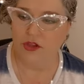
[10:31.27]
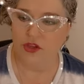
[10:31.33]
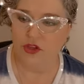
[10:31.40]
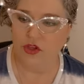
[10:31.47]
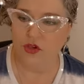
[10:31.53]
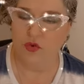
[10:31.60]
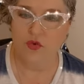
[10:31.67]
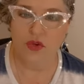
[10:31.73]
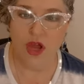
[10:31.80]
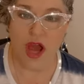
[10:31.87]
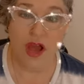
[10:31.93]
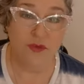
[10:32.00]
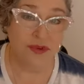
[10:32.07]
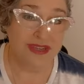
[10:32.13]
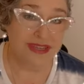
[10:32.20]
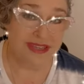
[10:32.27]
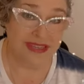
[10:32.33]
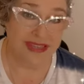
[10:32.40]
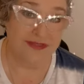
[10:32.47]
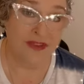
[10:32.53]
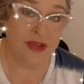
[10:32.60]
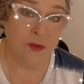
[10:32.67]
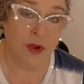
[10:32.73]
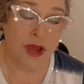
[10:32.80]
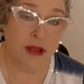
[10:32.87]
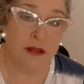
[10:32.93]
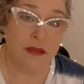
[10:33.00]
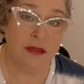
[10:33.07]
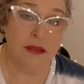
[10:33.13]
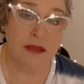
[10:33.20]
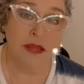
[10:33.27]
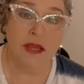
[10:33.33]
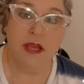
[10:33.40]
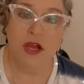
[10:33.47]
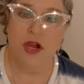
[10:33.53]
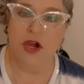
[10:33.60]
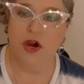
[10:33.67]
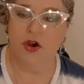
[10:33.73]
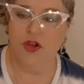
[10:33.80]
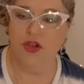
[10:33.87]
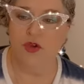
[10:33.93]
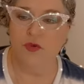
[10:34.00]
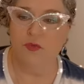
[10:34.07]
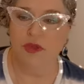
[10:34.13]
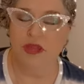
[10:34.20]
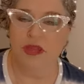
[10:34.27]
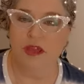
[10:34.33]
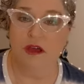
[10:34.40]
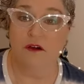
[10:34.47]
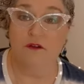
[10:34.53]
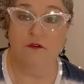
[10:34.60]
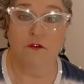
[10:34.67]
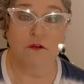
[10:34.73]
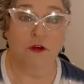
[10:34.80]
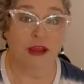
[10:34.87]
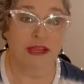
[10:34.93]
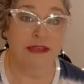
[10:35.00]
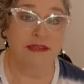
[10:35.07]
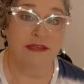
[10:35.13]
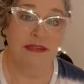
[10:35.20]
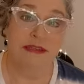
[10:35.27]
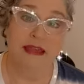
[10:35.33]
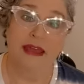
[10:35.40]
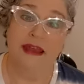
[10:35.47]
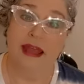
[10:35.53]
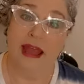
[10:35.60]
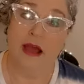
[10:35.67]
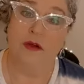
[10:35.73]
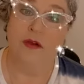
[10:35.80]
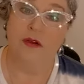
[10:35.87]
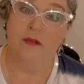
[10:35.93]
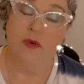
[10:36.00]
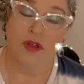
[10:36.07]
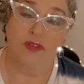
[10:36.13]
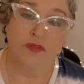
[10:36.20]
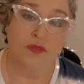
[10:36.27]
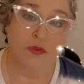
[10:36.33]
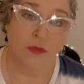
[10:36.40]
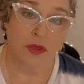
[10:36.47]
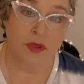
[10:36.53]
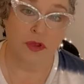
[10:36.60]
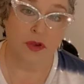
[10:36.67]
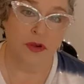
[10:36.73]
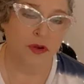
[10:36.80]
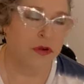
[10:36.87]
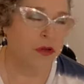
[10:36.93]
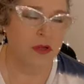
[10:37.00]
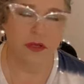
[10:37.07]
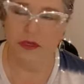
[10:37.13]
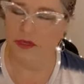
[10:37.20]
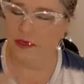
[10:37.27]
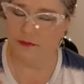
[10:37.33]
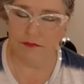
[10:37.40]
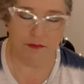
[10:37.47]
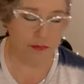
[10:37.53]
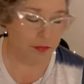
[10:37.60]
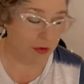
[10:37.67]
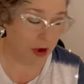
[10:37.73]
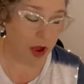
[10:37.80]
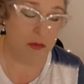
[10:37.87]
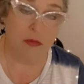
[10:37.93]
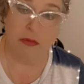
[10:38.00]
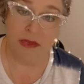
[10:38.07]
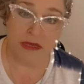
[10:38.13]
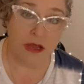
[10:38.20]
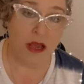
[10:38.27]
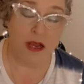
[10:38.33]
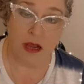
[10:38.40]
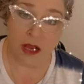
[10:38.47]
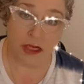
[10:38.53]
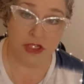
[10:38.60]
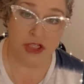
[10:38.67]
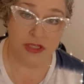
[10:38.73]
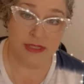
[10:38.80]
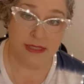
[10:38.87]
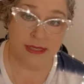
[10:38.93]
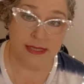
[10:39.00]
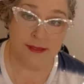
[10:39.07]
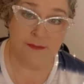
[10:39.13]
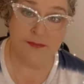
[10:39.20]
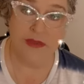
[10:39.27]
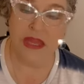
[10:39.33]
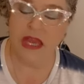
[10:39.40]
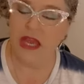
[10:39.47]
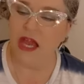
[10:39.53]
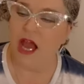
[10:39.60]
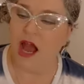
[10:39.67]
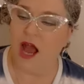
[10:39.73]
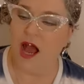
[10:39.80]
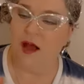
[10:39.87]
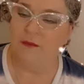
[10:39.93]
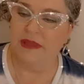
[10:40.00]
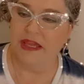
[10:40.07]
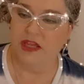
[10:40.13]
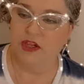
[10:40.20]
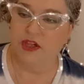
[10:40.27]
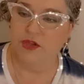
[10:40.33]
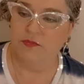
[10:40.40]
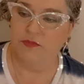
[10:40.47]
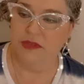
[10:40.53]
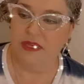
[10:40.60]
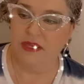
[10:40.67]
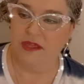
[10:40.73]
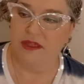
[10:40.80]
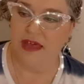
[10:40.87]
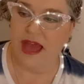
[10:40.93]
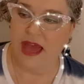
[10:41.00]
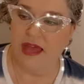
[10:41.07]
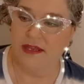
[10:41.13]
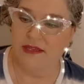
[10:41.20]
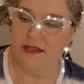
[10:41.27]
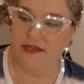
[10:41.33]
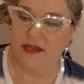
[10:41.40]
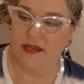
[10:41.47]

you not receiving well, or you being afraid to get out of what's familiar, probably not consciously. It could be that